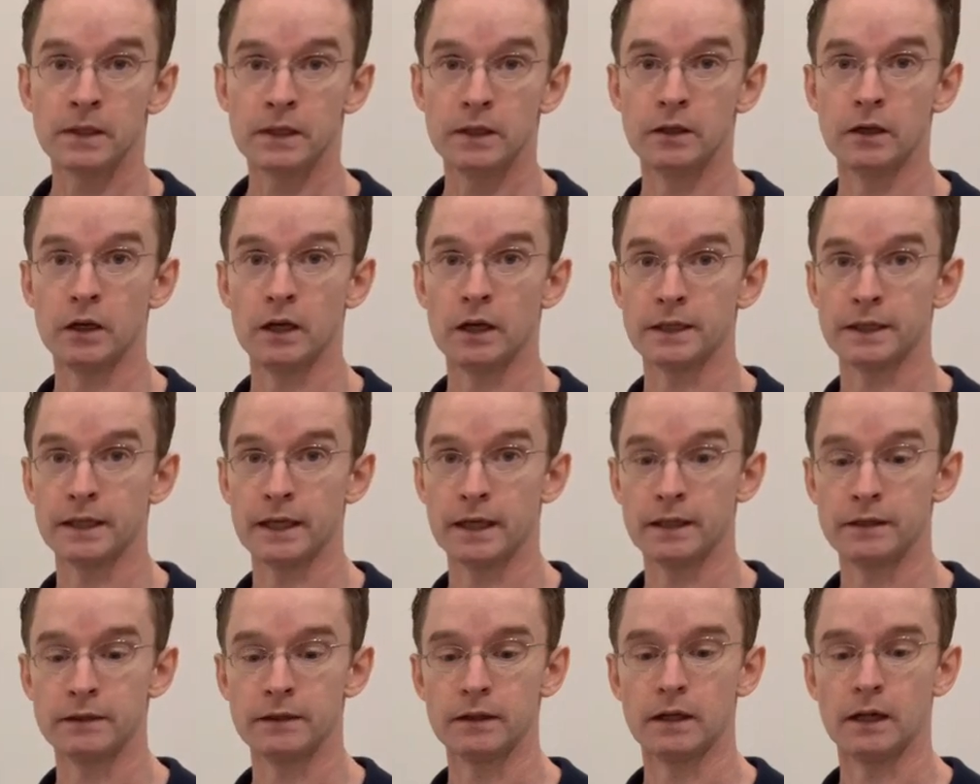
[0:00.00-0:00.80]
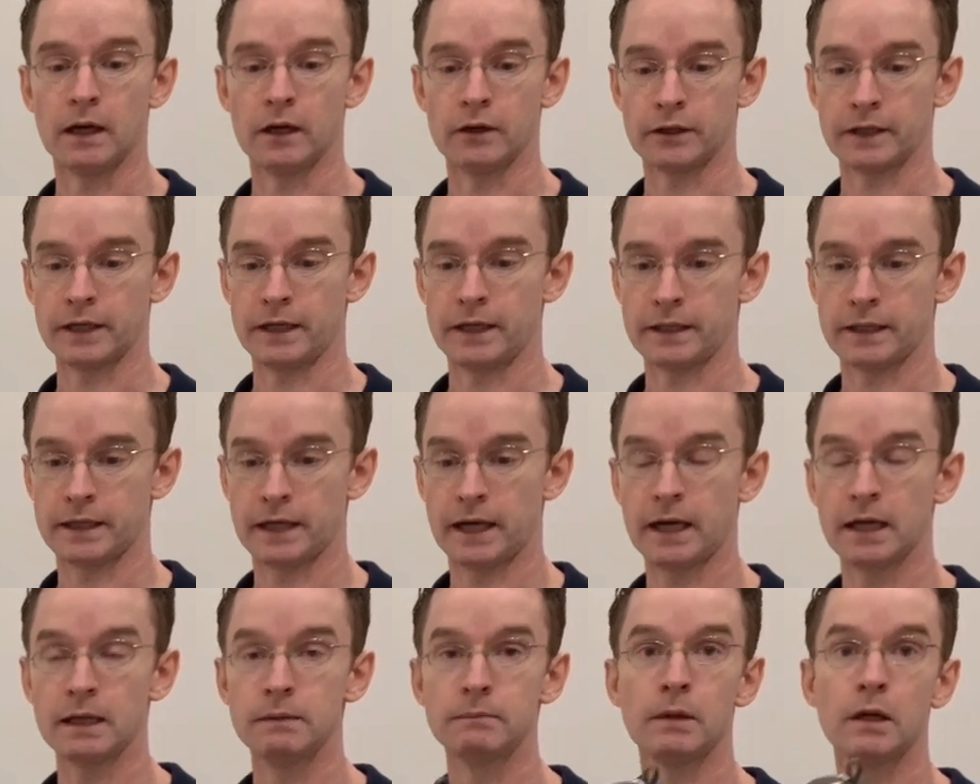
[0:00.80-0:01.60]
You know, again, the organic
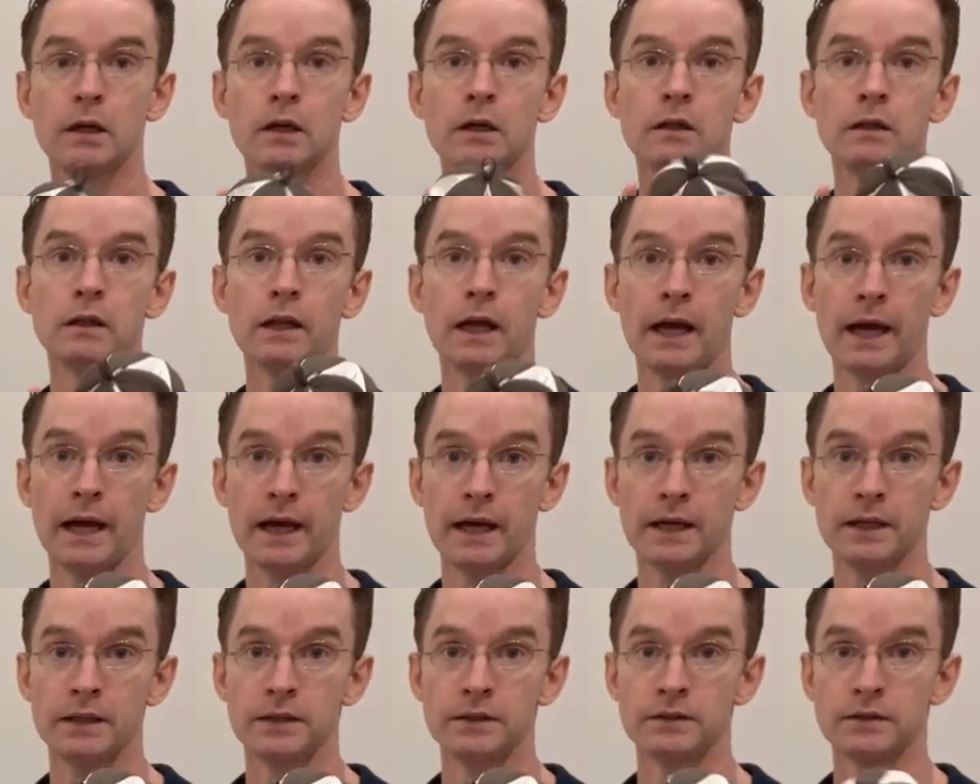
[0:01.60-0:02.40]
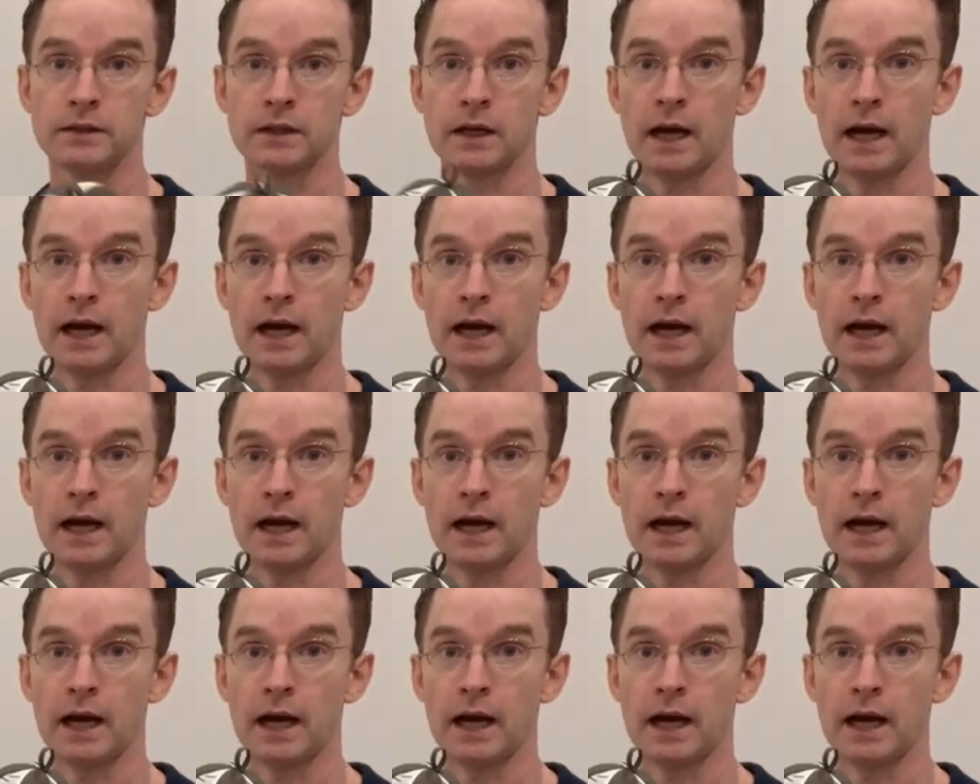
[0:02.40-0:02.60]
cotton ball has